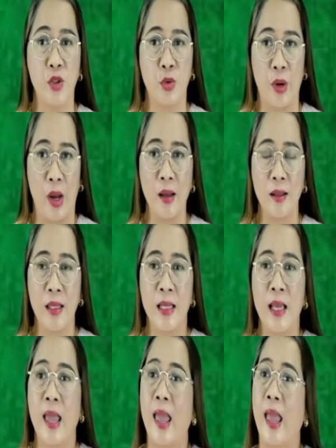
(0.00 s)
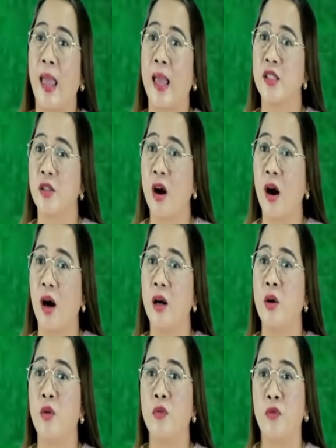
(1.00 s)
rock,
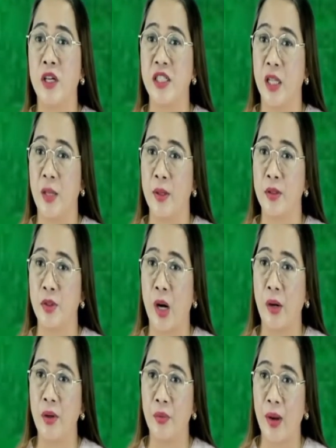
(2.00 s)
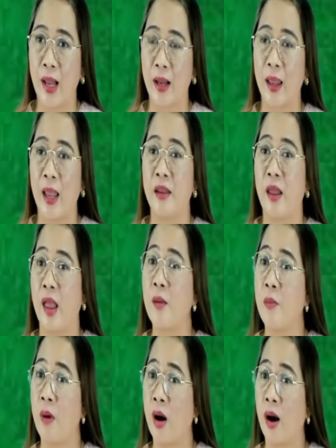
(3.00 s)
SR for sedimentary rock, and
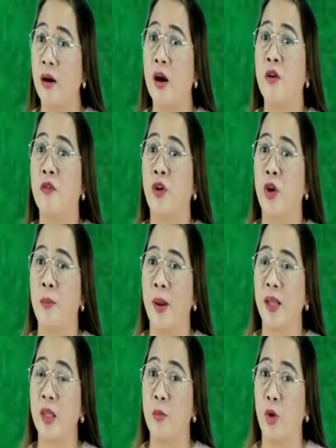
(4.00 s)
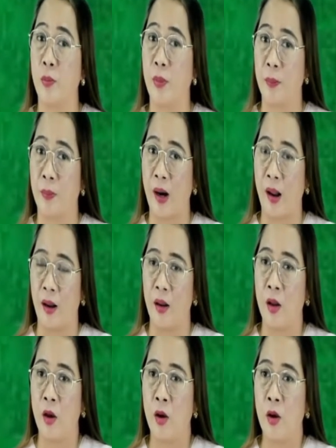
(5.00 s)
MR for metamorphic rock.
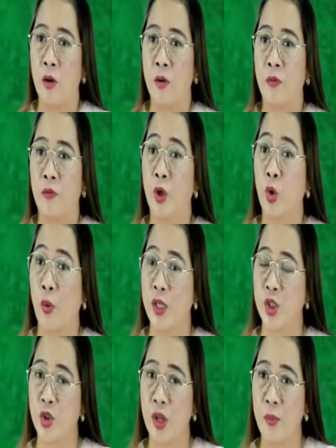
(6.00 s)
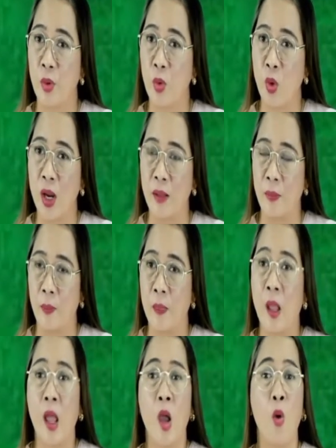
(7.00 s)
For question number one,
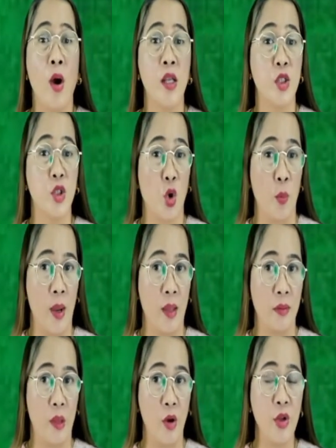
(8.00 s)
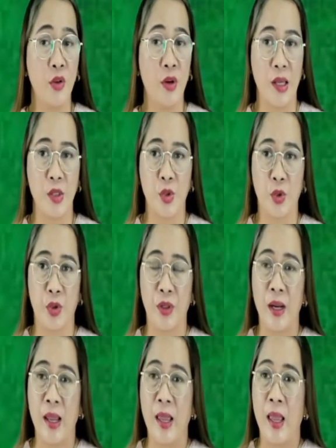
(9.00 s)
I want you to comment down your answer
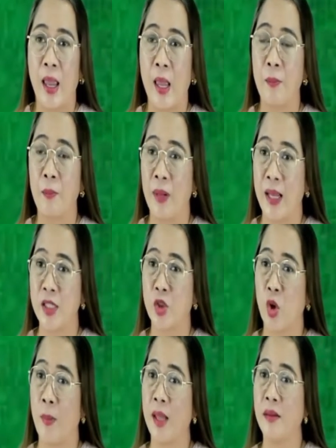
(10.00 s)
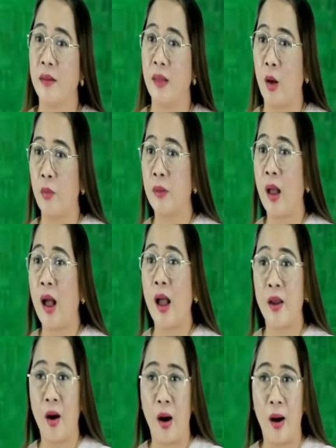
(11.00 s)
and please comment down
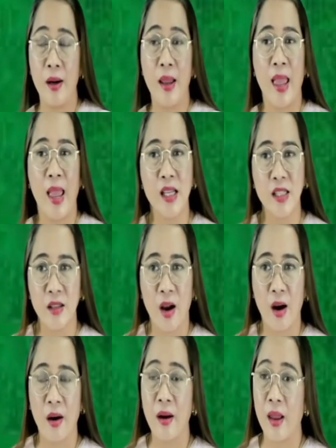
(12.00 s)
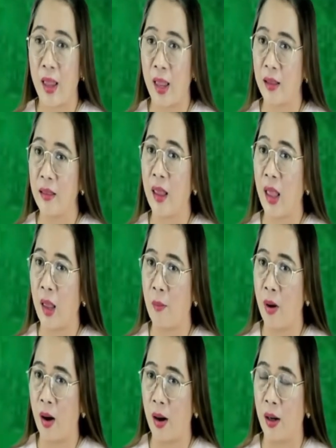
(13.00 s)
IR, SR, and
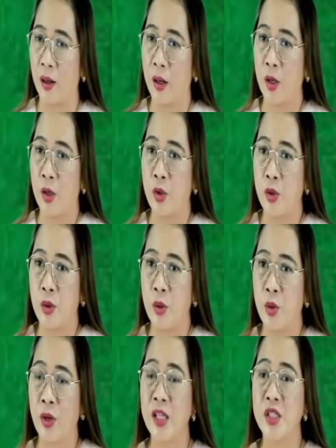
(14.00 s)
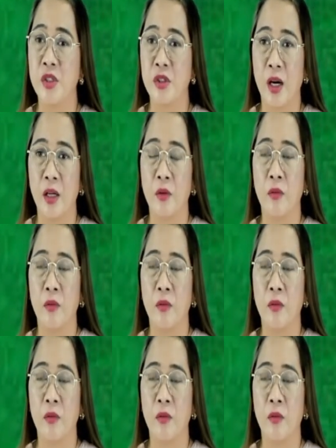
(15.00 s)
MR. You can start